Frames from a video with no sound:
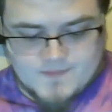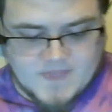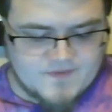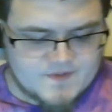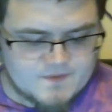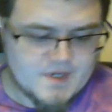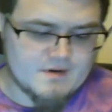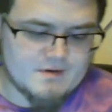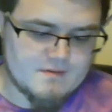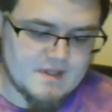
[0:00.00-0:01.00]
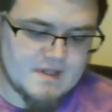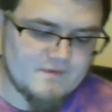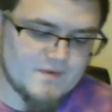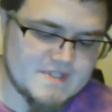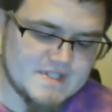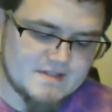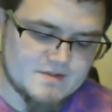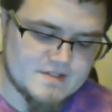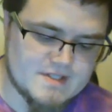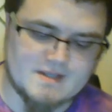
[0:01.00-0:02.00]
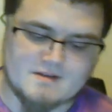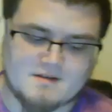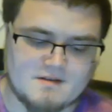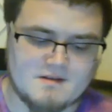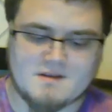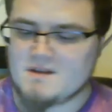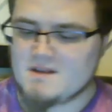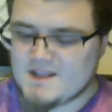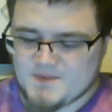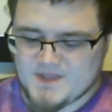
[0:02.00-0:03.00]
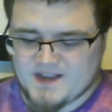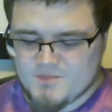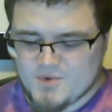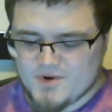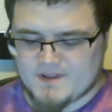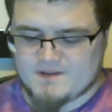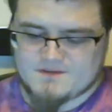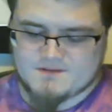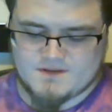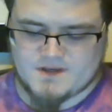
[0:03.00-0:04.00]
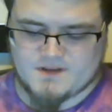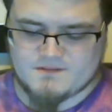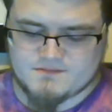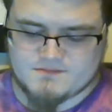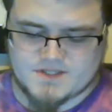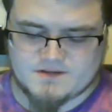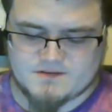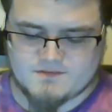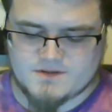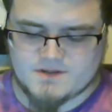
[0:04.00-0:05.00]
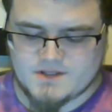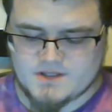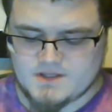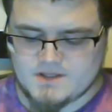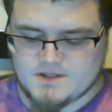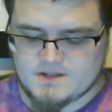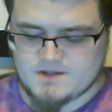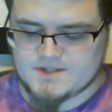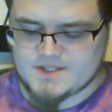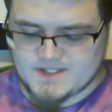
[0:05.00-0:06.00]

Life is weird, and if it wasn't interesting, it'd be kind of boring, So use